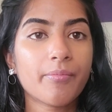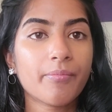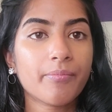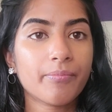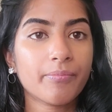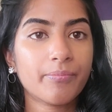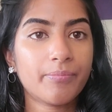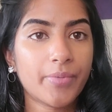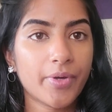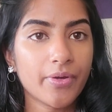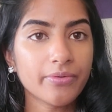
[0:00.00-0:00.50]

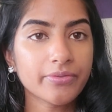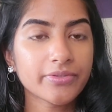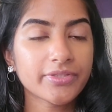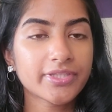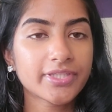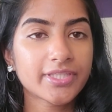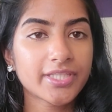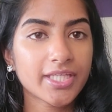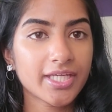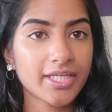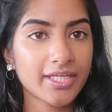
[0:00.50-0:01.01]
both
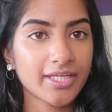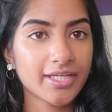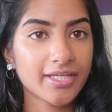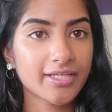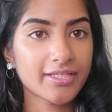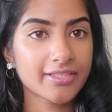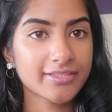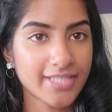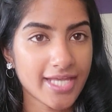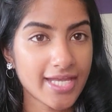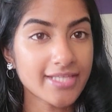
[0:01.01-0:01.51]

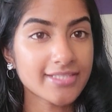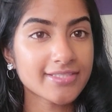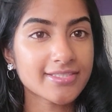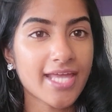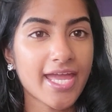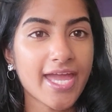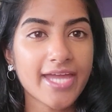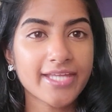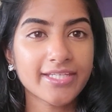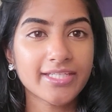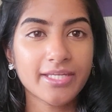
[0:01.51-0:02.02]
the test
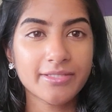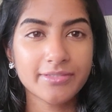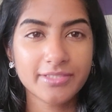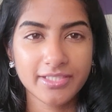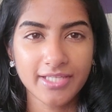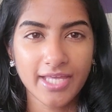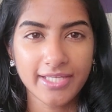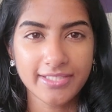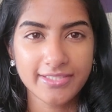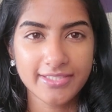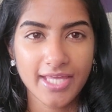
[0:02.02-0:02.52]
and
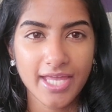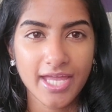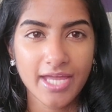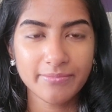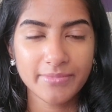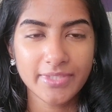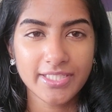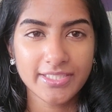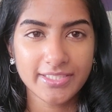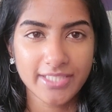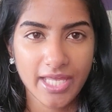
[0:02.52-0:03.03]
exam
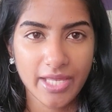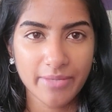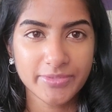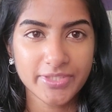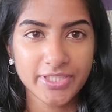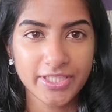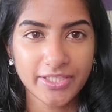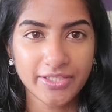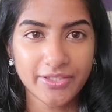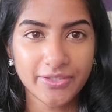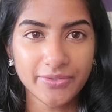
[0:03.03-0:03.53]
is
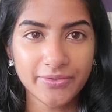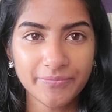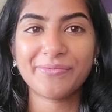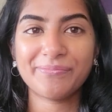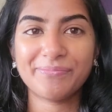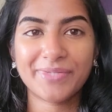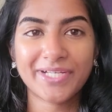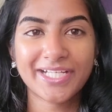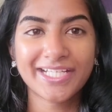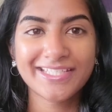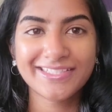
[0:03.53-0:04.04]
MCQ.
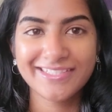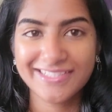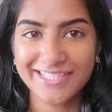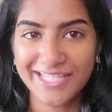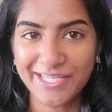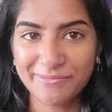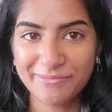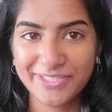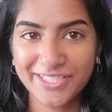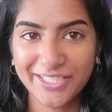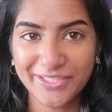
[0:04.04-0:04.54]
Because it's
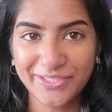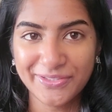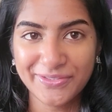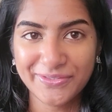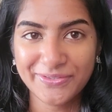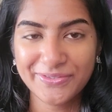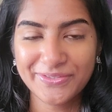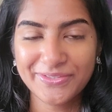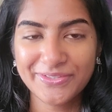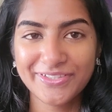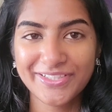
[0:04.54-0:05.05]

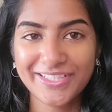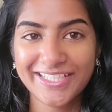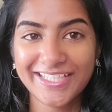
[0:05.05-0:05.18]
MCQ,